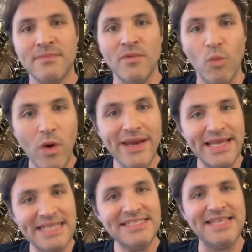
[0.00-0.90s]
What
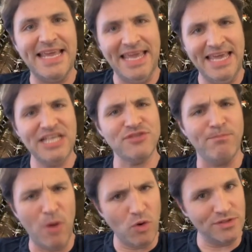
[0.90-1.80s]
is the Higgs
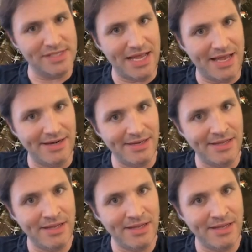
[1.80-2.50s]
boson?